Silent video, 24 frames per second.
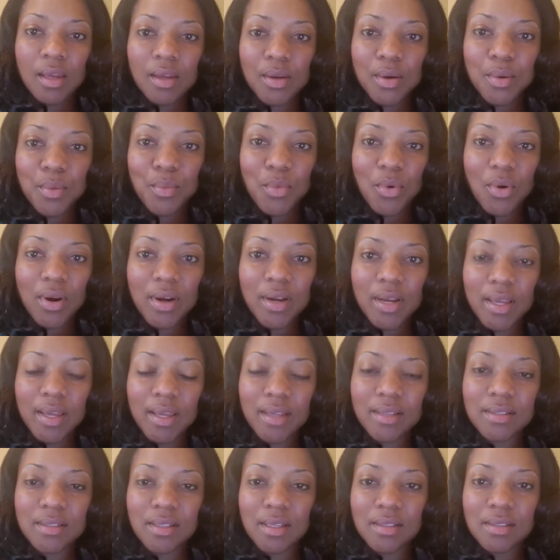Good
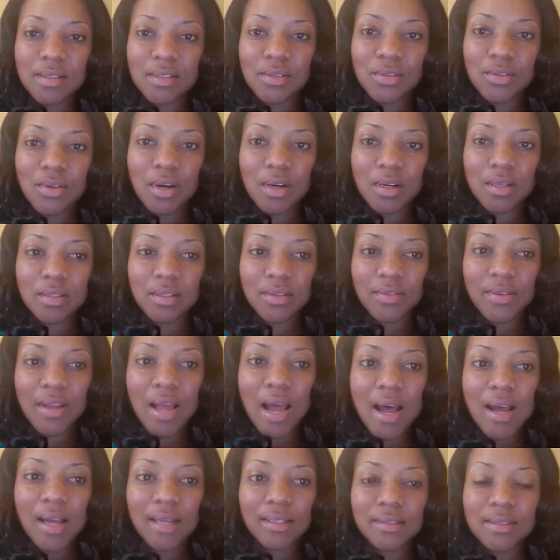morning, sons and daughters of
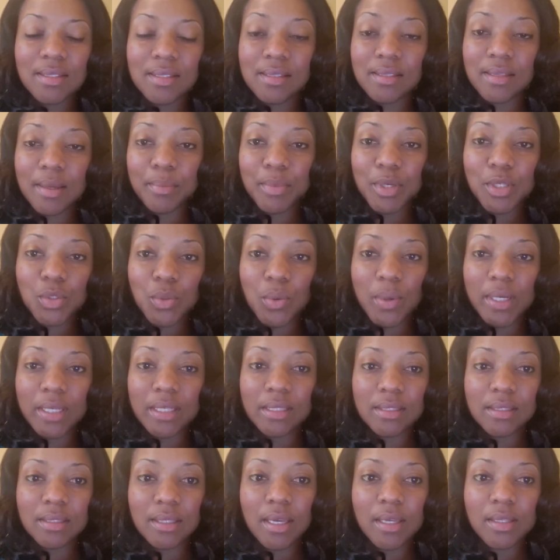God. December
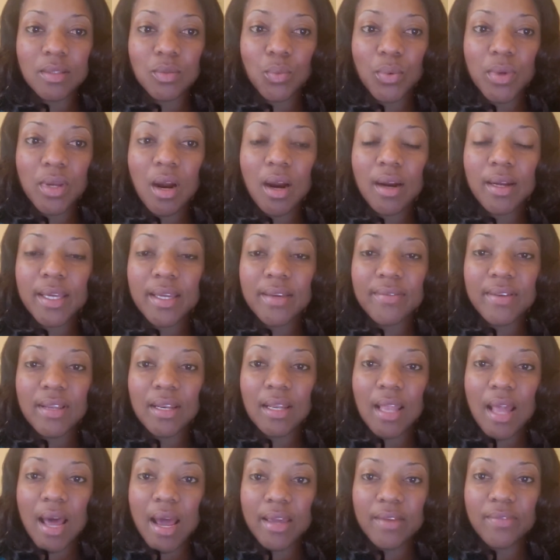26, we are
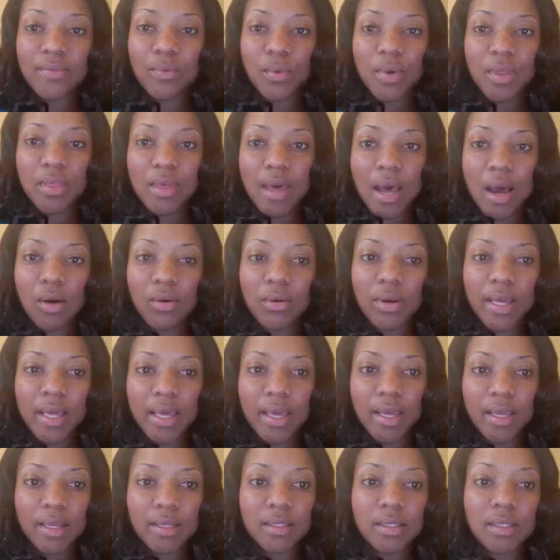given life without
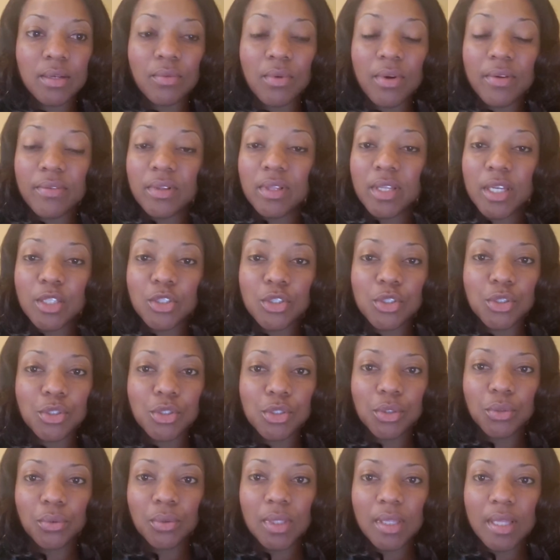end. Revelation
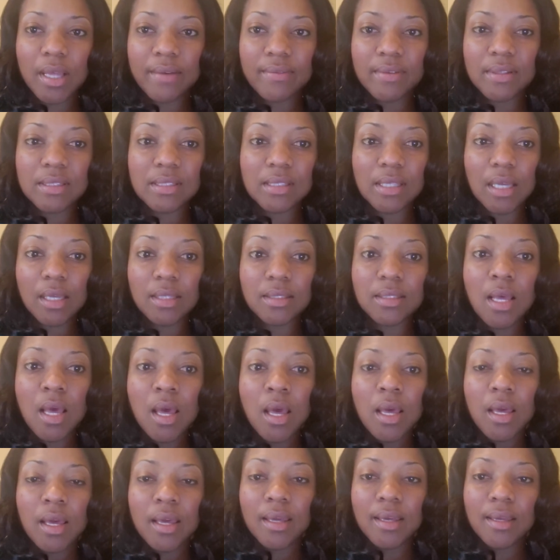2:11 says,
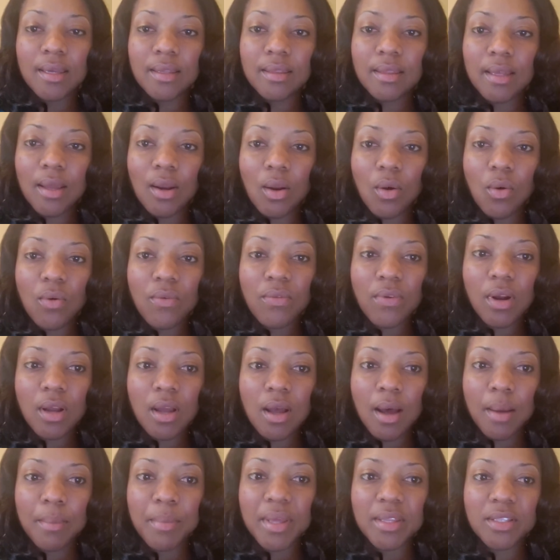"He that
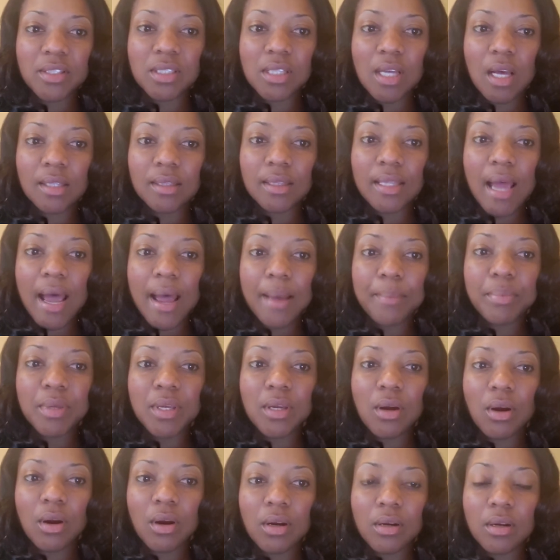overcometh shall not be
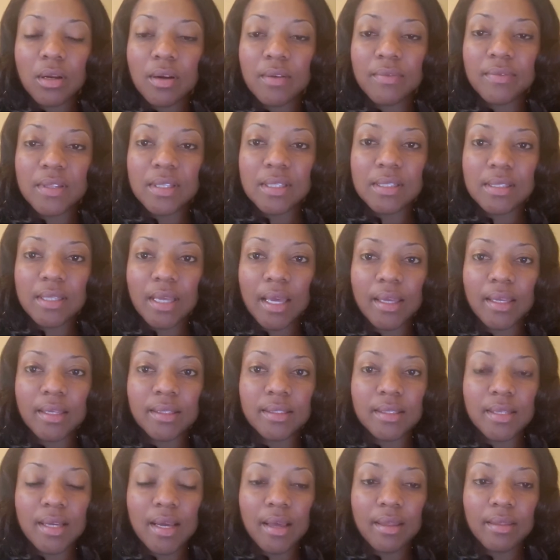hurt of the
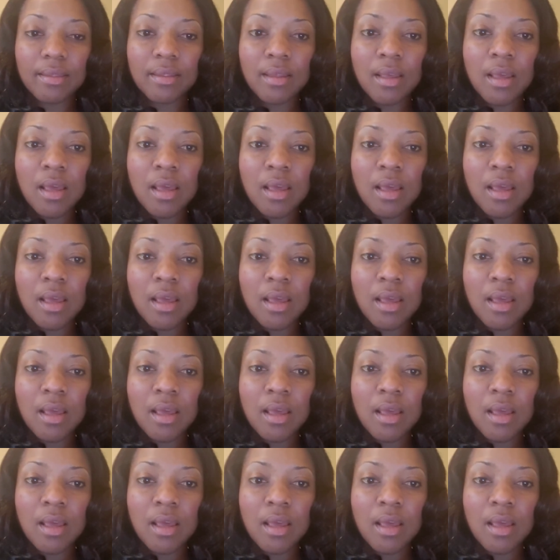second death."